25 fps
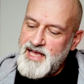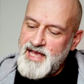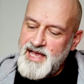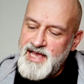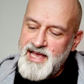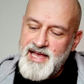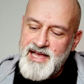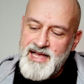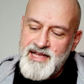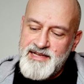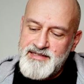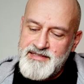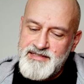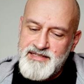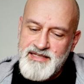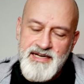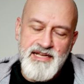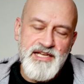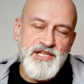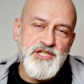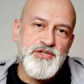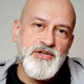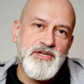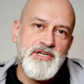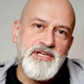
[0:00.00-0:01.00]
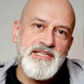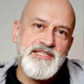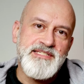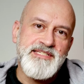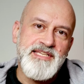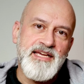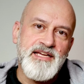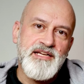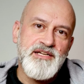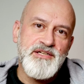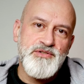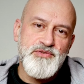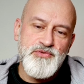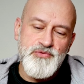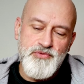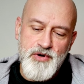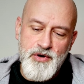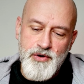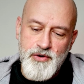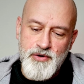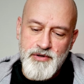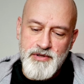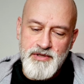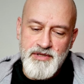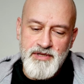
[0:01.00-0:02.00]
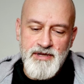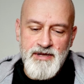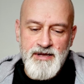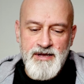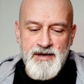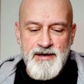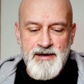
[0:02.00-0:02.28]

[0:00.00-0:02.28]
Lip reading: And then I shot a second roll